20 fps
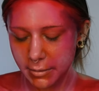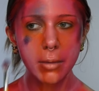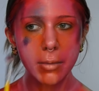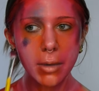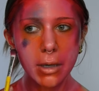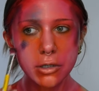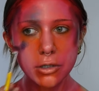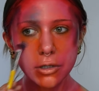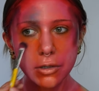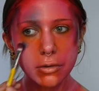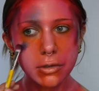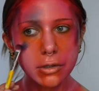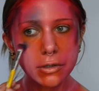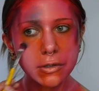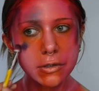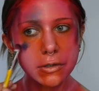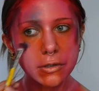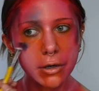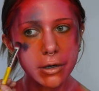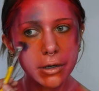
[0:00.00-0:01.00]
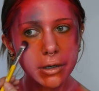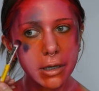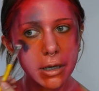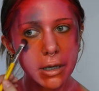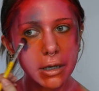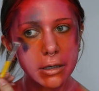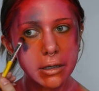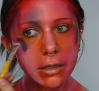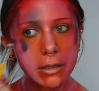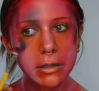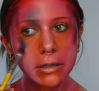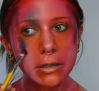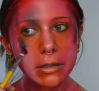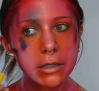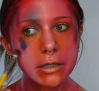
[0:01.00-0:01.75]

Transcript: I'm actually going to start kind of